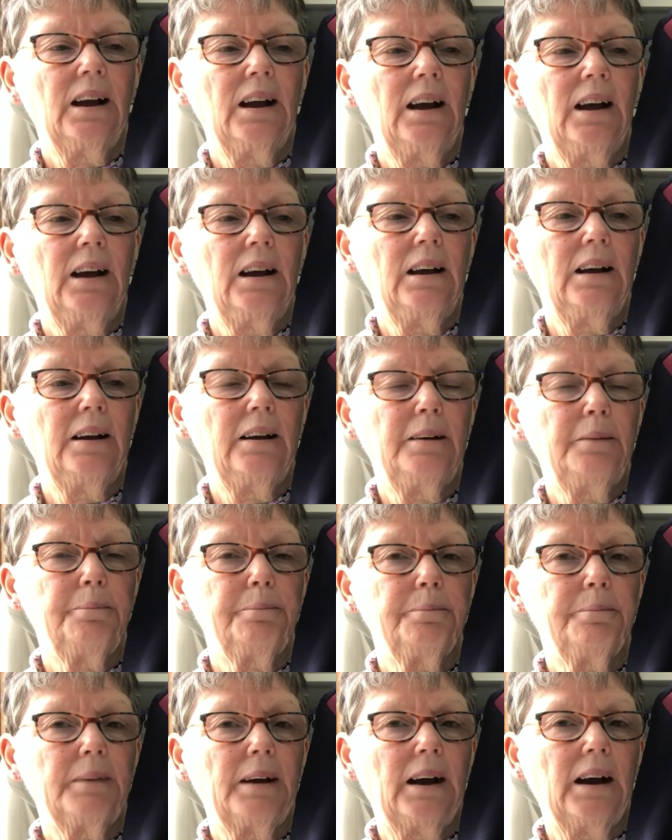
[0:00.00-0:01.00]

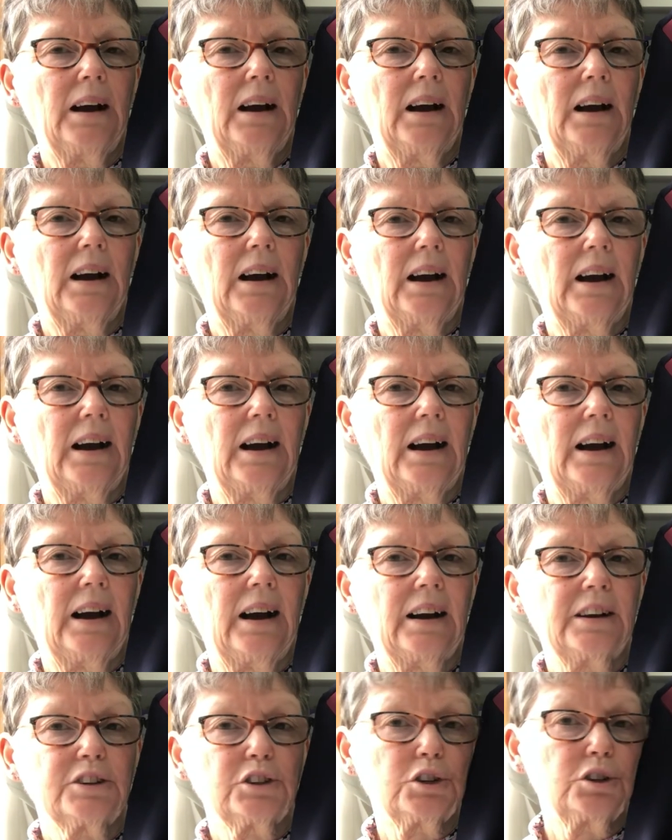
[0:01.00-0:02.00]

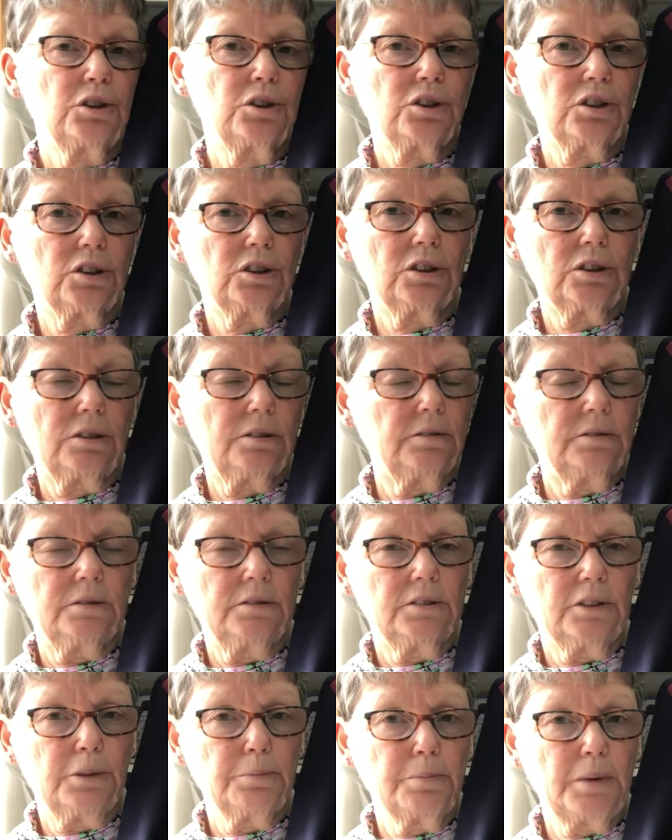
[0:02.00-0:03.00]
I took
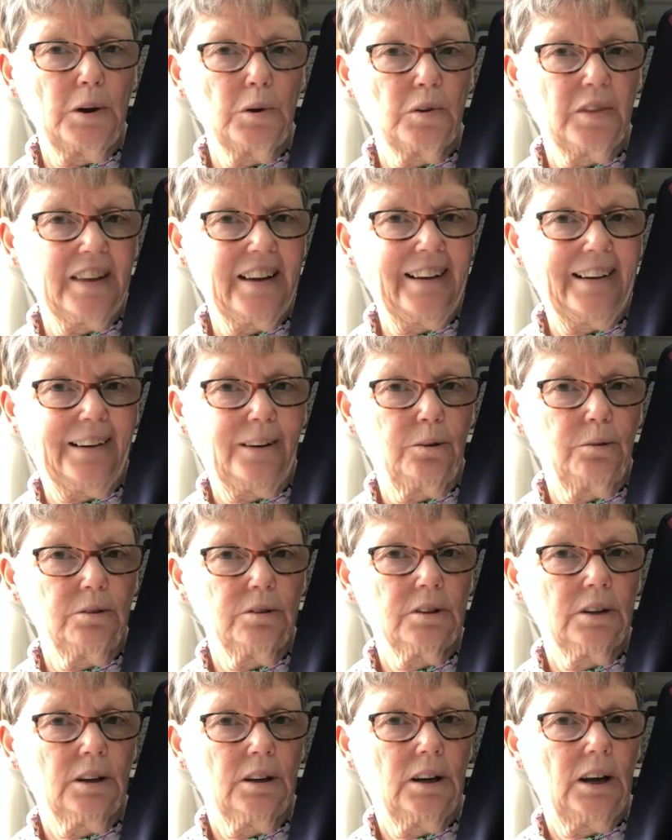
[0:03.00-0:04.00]
them both out
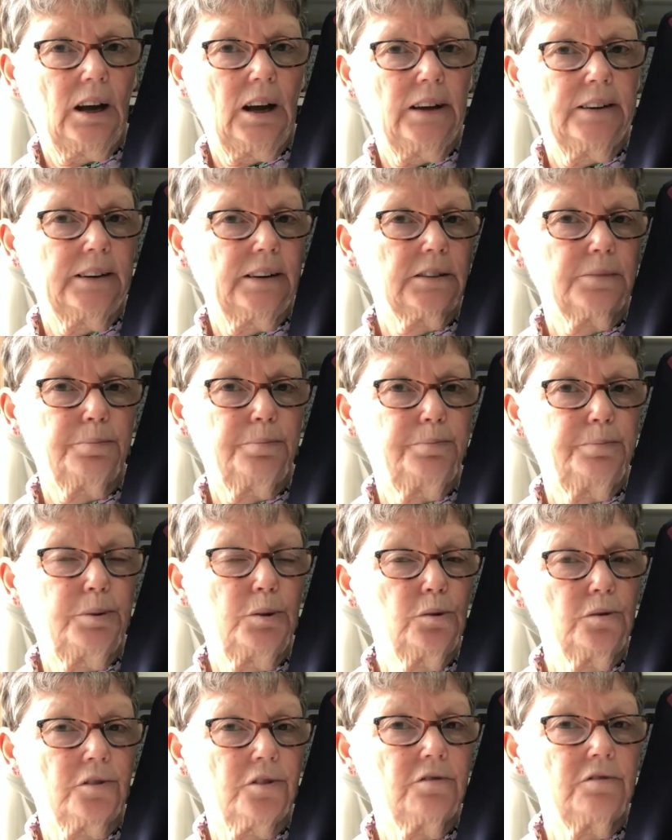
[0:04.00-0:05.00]
and I'd
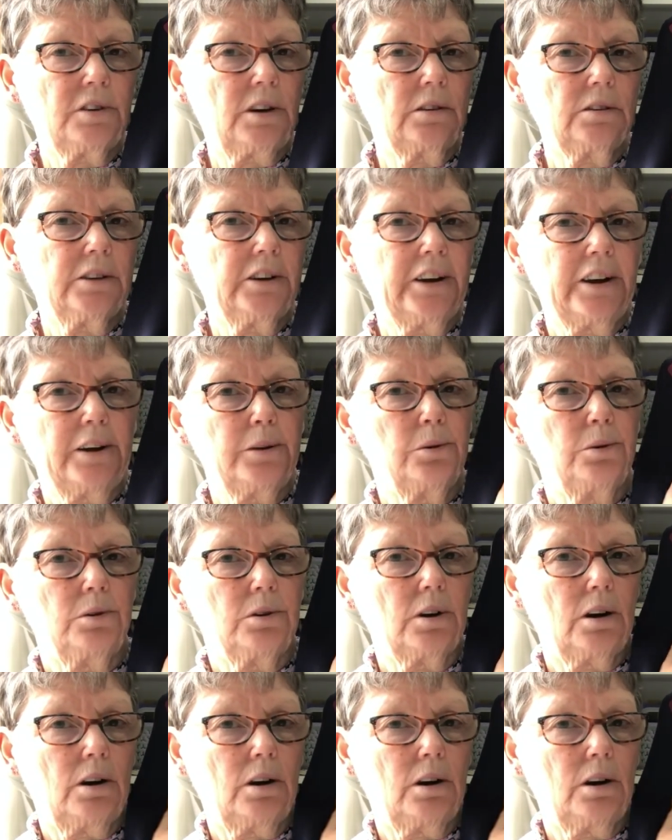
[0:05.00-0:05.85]
put the wrong yoke